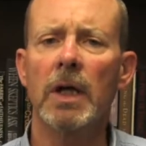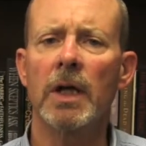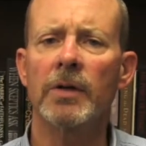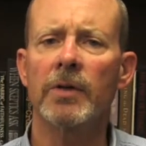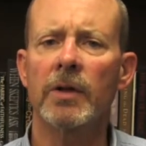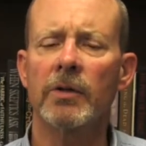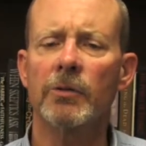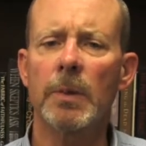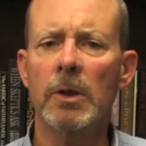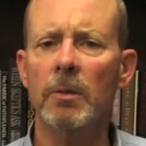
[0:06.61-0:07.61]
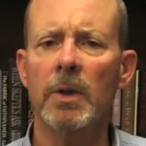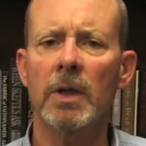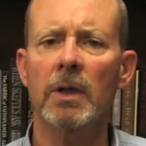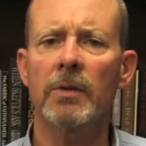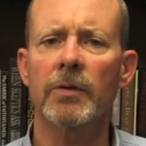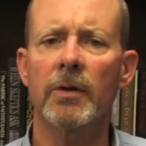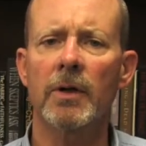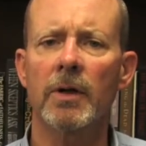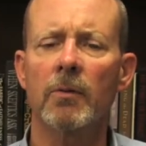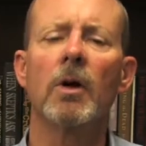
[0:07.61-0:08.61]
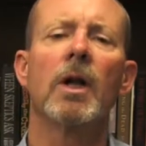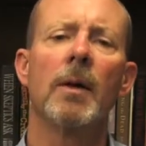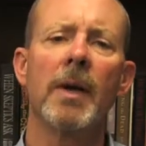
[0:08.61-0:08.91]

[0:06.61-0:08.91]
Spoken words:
It's an experiment. I'm